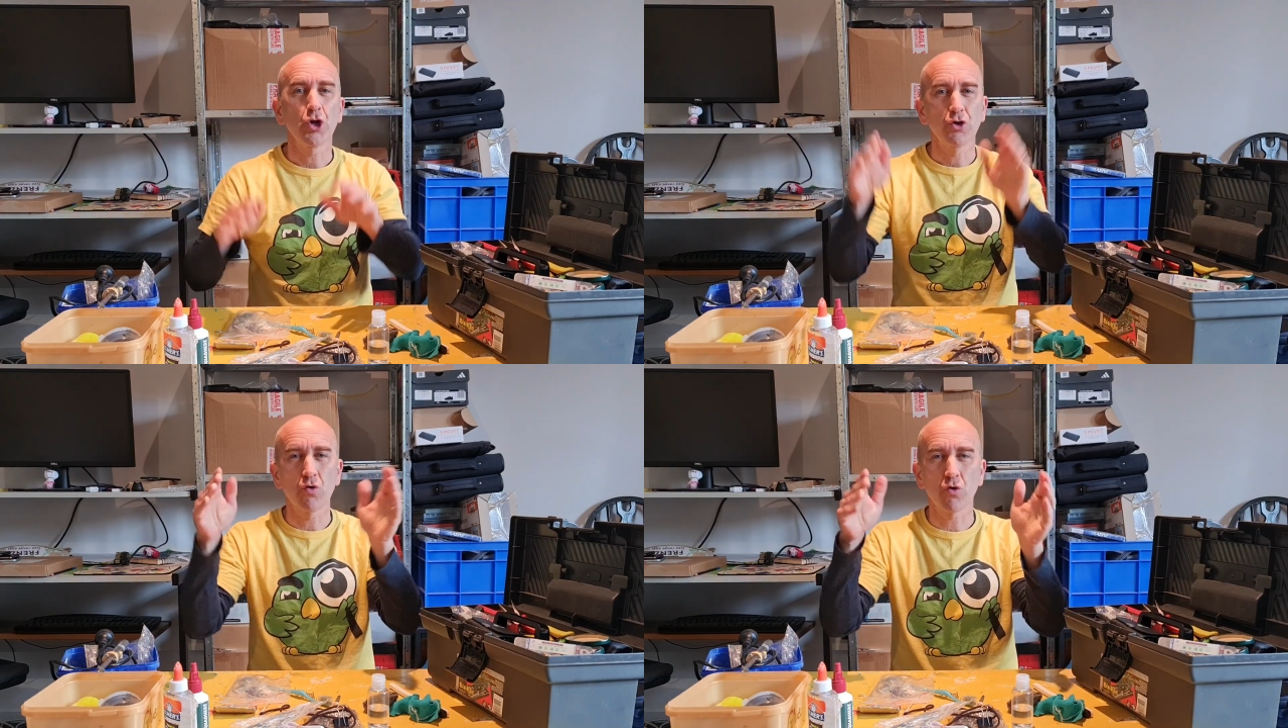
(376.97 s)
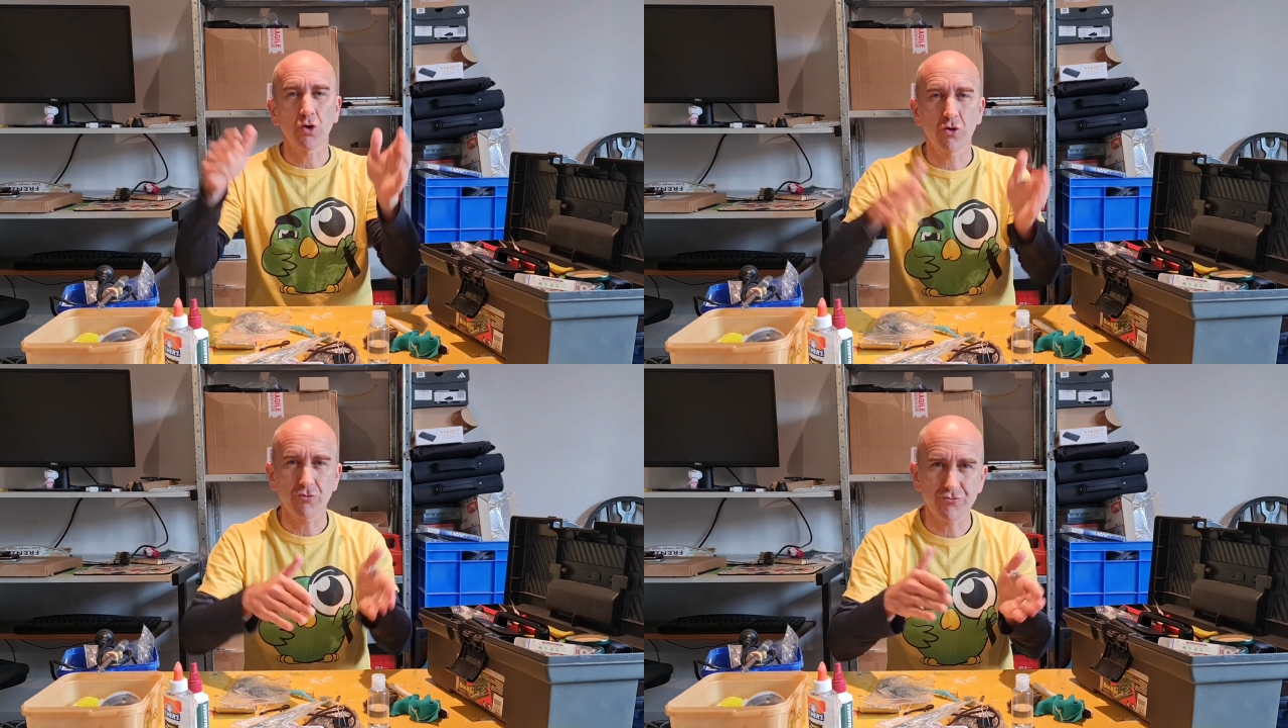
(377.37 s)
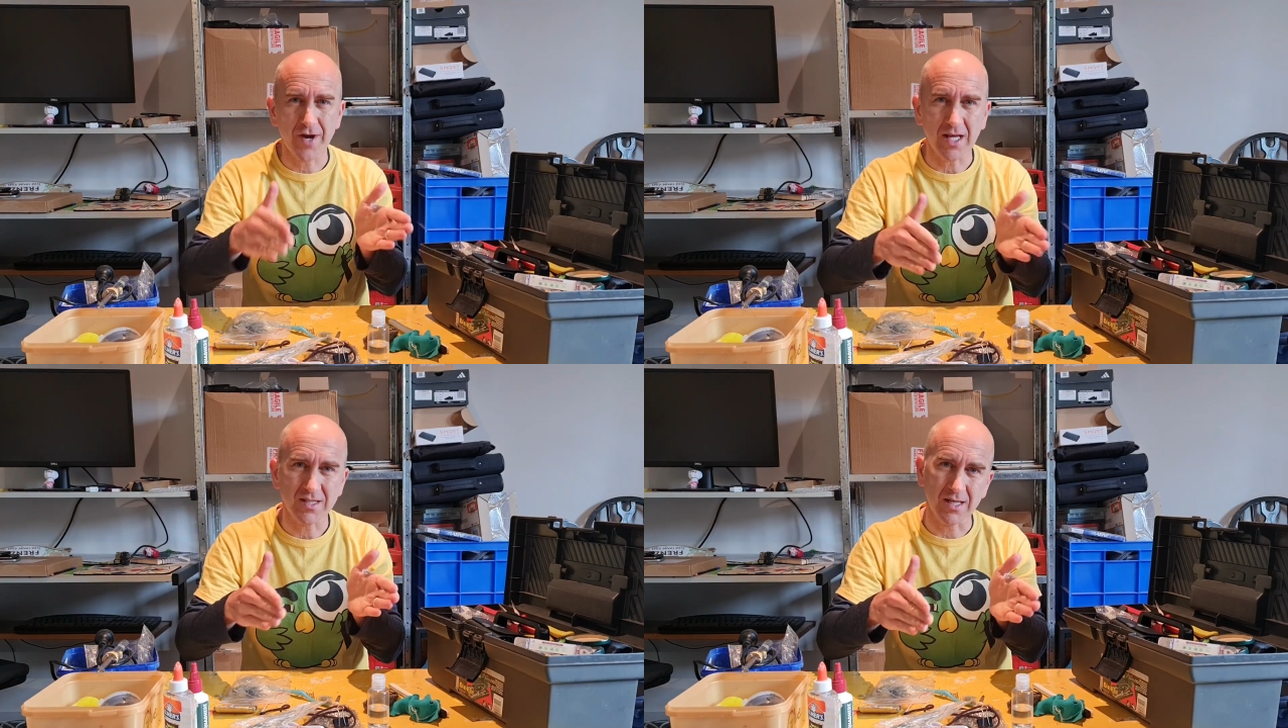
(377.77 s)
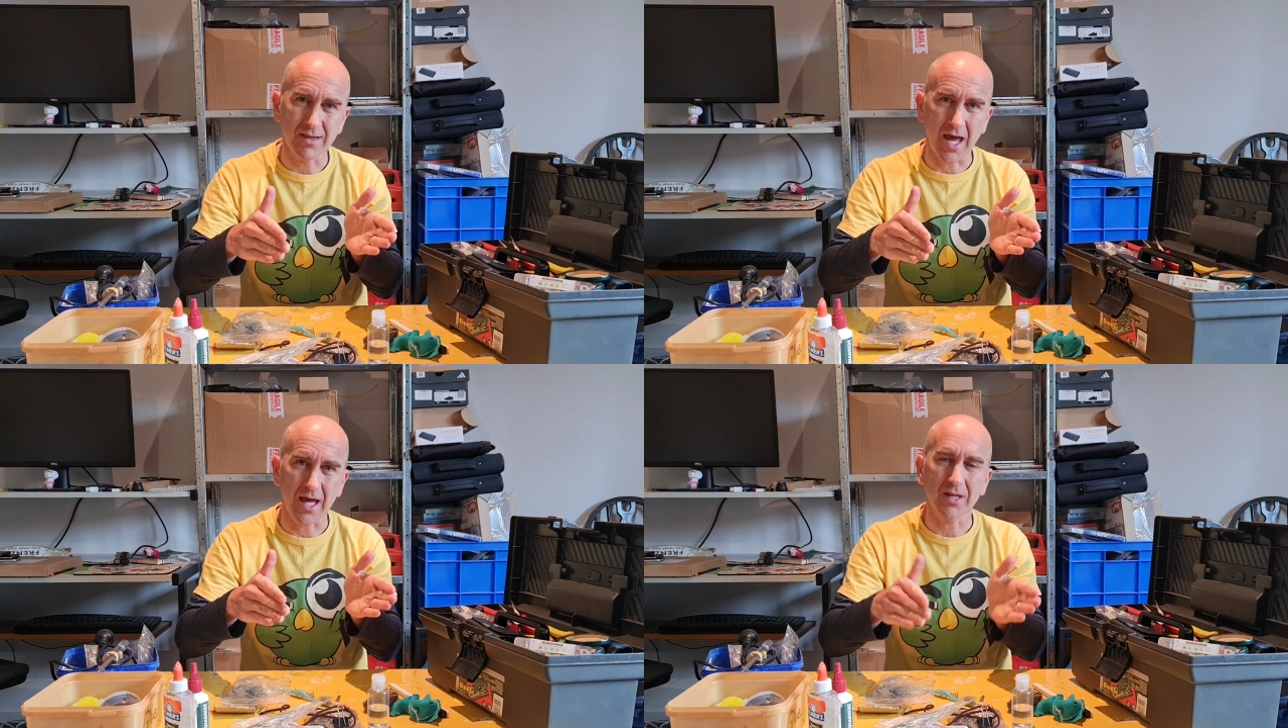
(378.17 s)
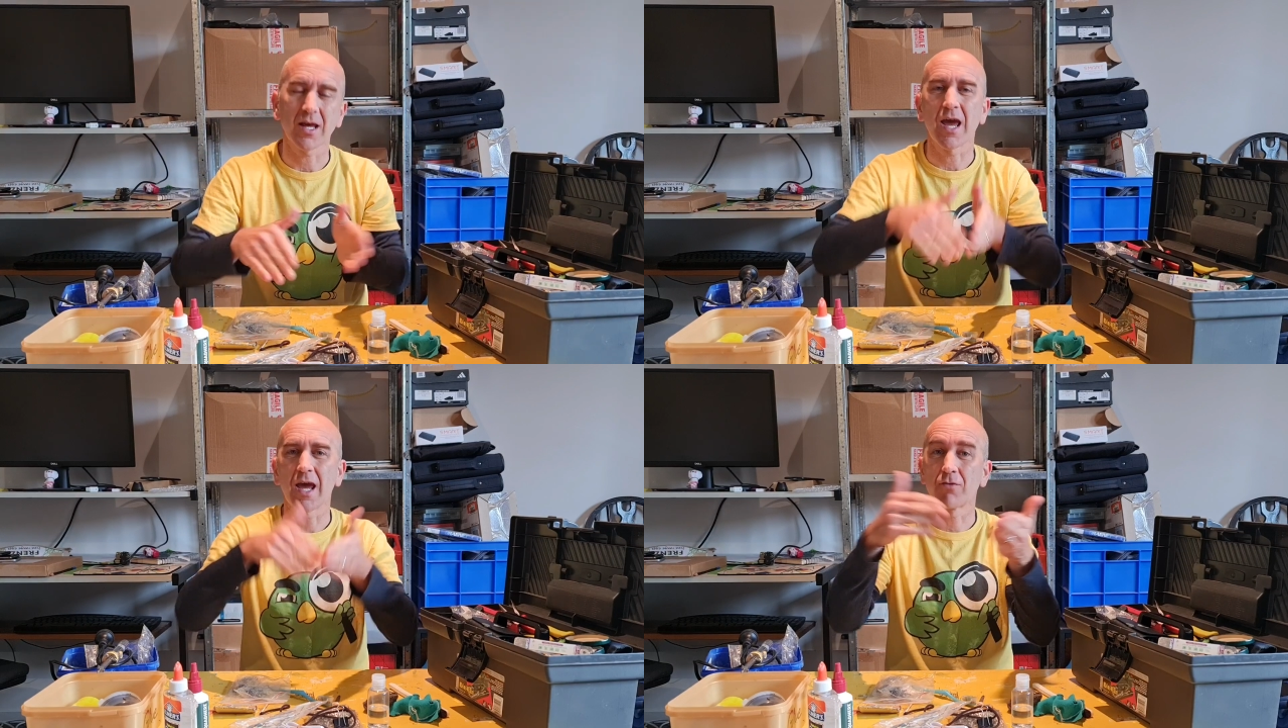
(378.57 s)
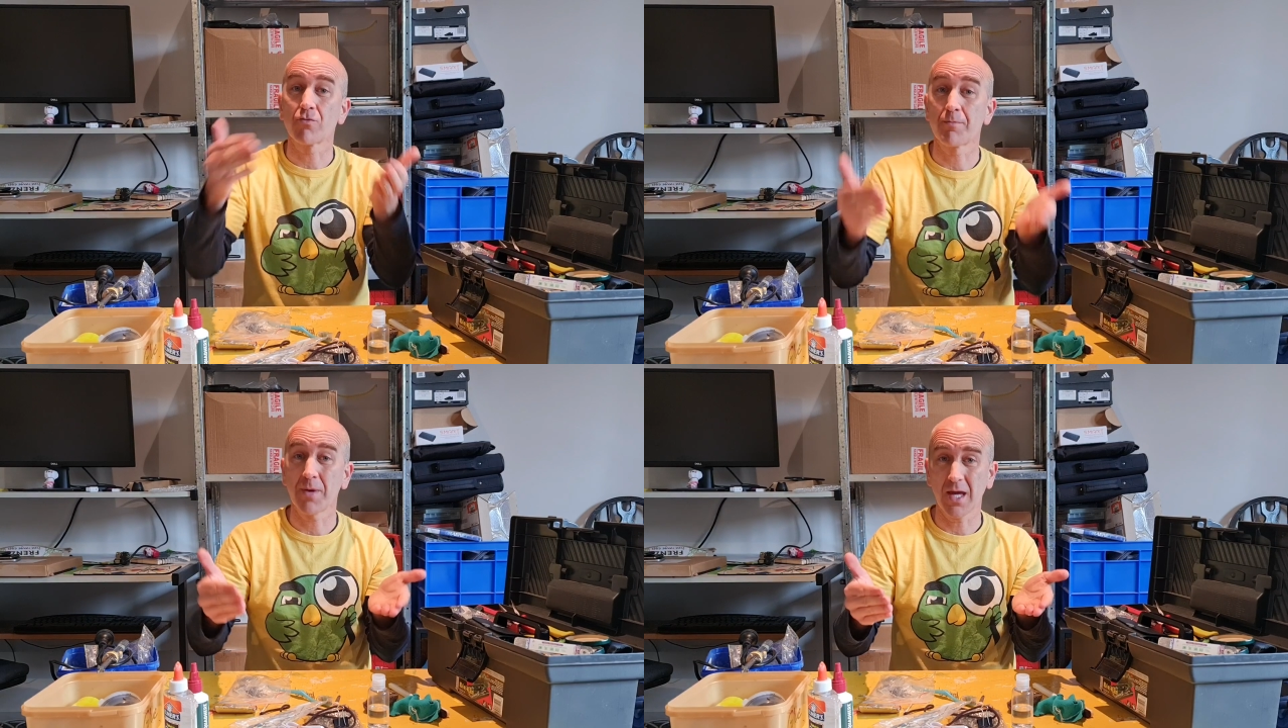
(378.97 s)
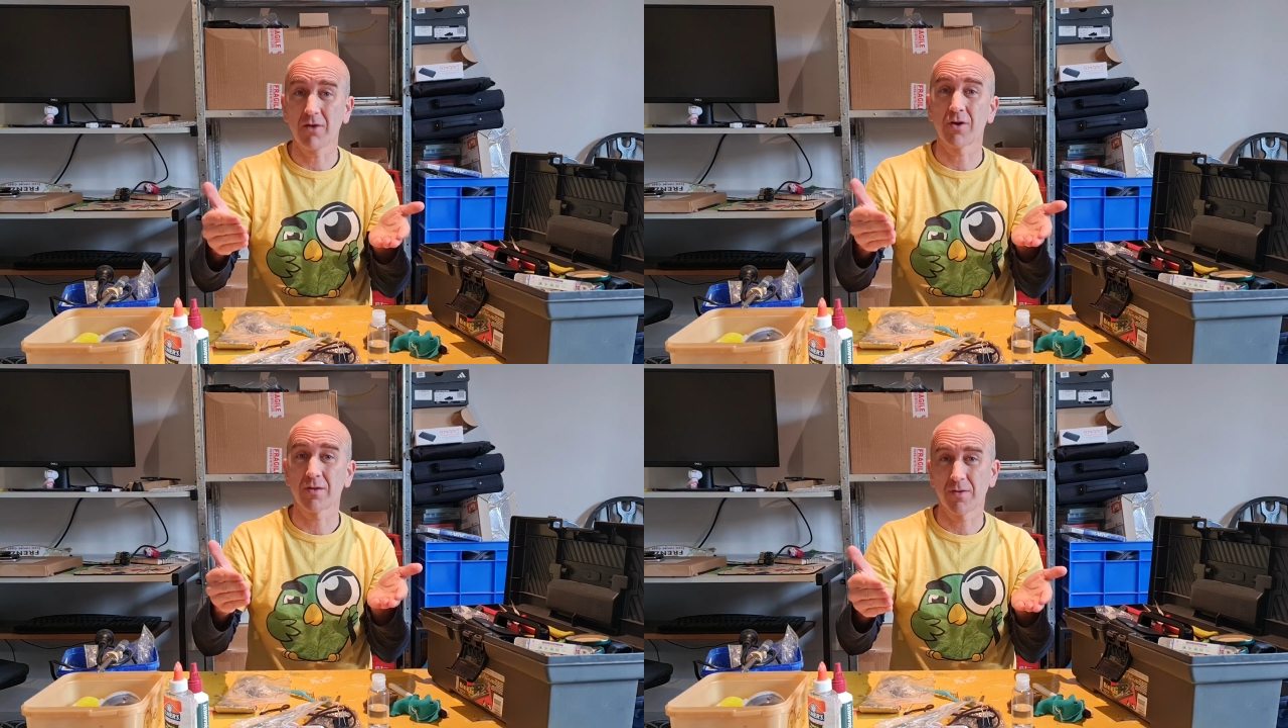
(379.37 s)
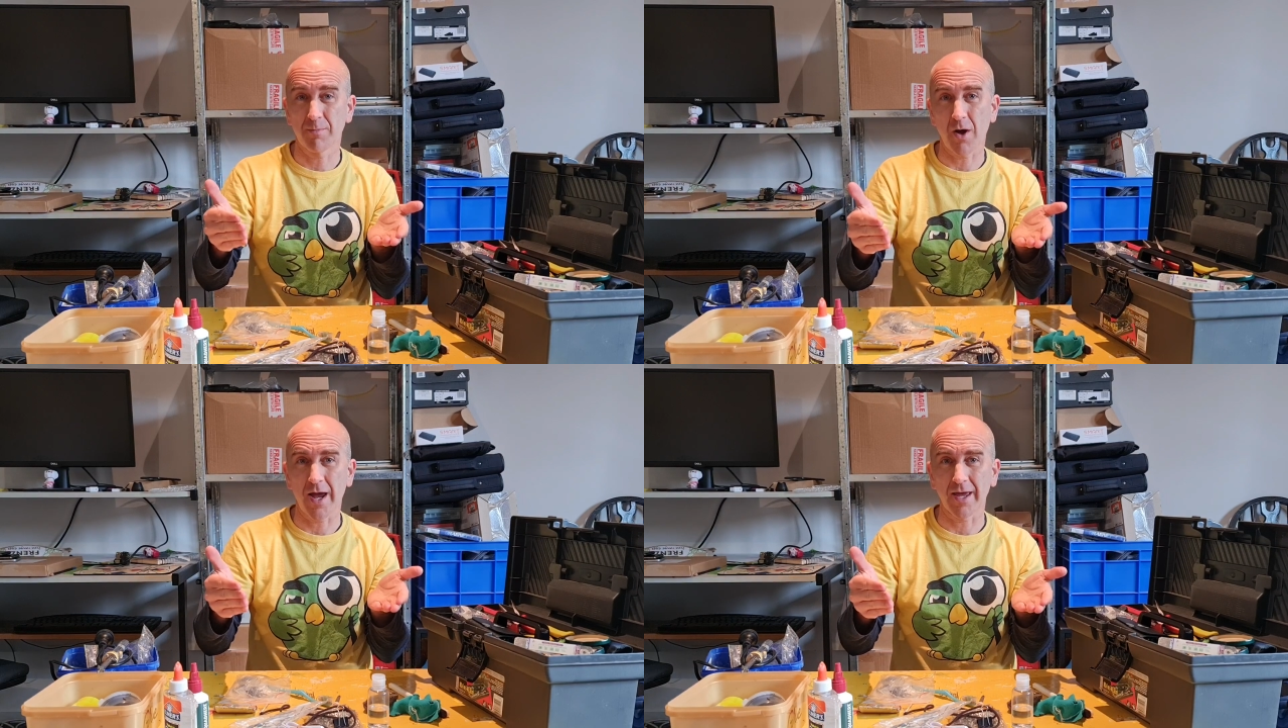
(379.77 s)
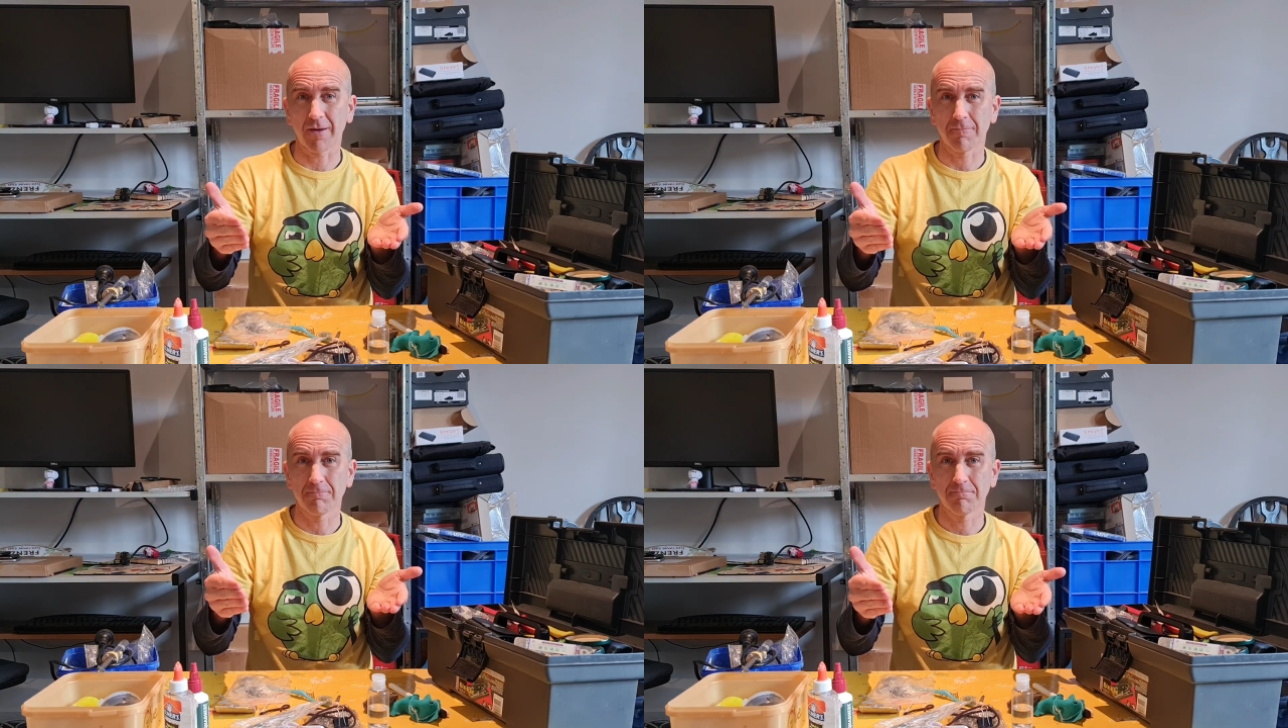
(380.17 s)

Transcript: you're correcting that and repairing the bike.